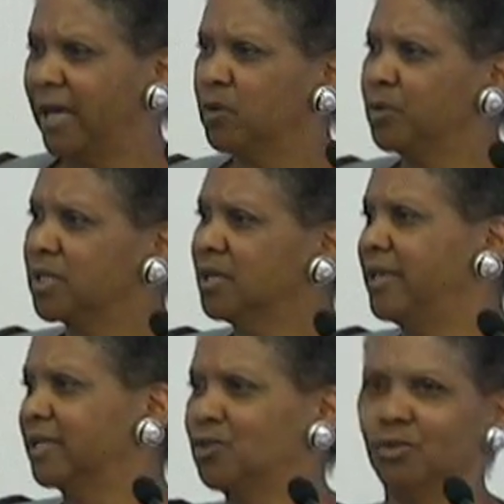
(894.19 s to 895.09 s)
we
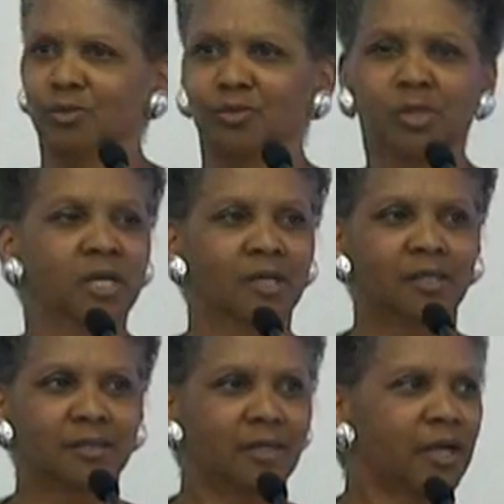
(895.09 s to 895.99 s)
connect to
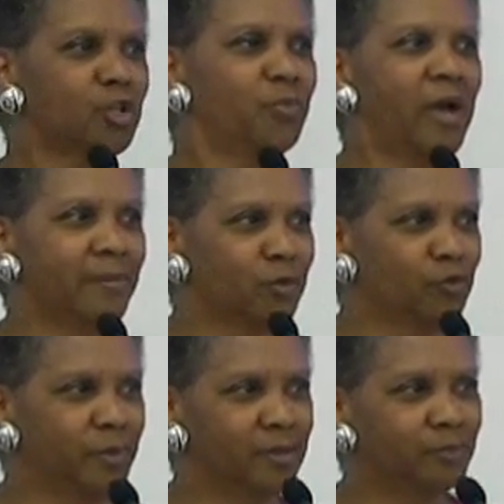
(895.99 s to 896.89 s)
the Occupy
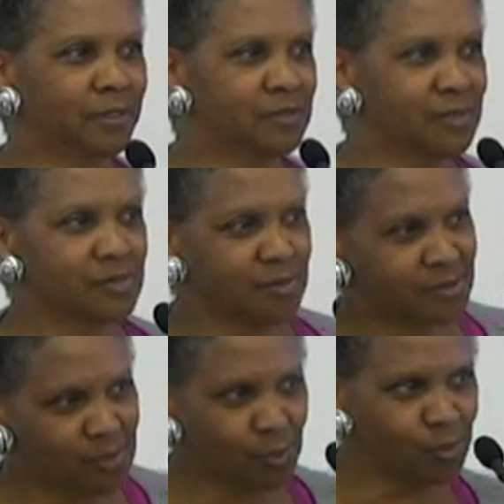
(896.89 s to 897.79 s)
movement? But since it's
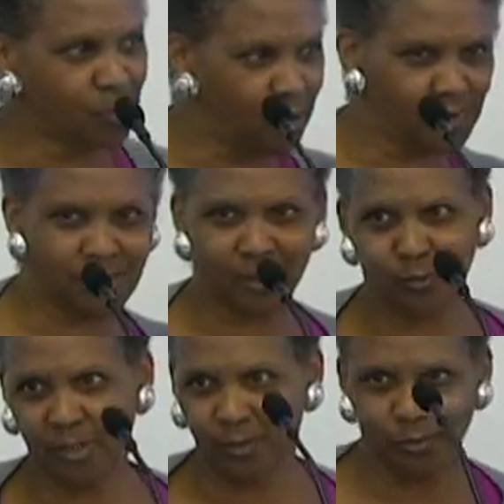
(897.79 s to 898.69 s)
so horizontal,
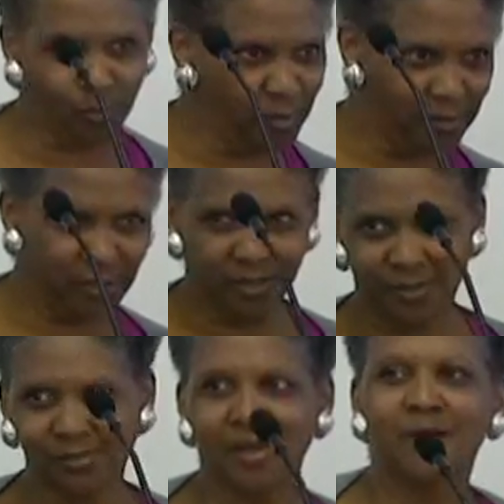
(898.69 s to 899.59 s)
we don't know where it
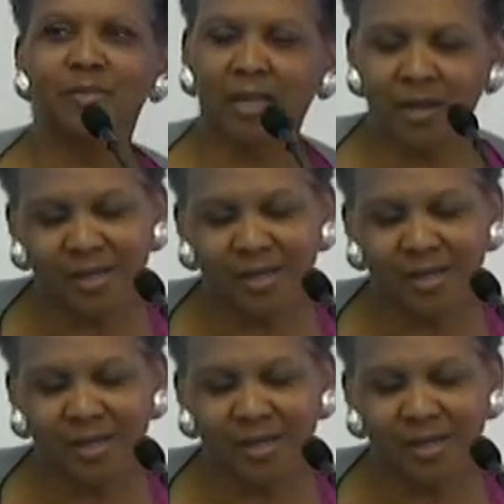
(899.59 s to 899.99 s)
is. But